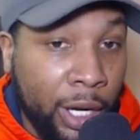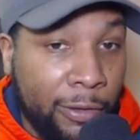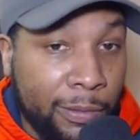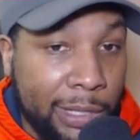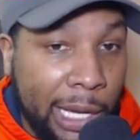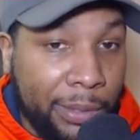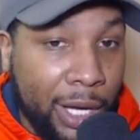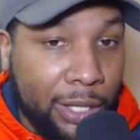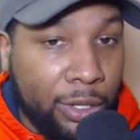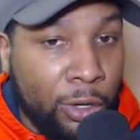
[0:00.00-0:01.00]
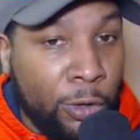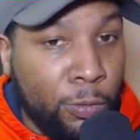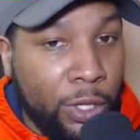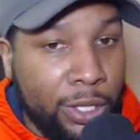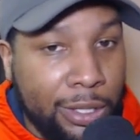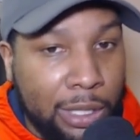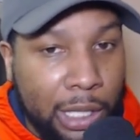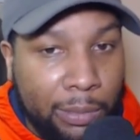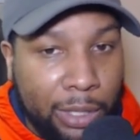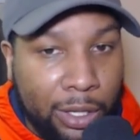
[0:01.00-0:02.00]
from slap shots to home runs to
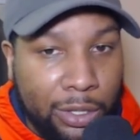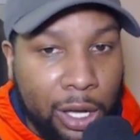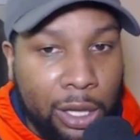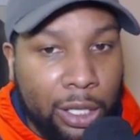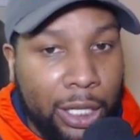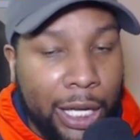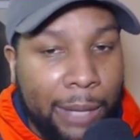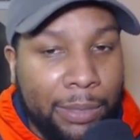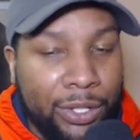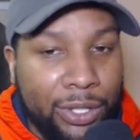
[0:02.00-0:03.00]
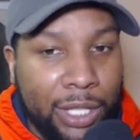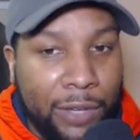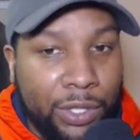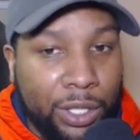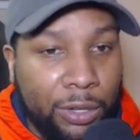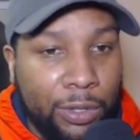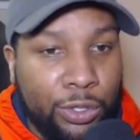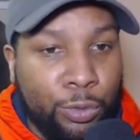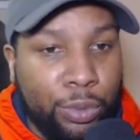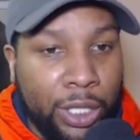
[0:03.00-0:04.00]
slam dunks, all on an app that is safe, secure, and
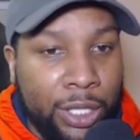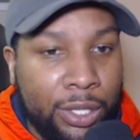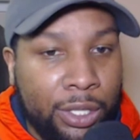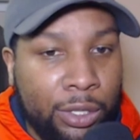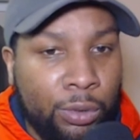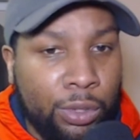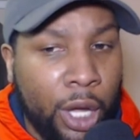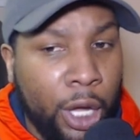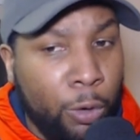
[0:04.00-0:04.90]
super easy to use.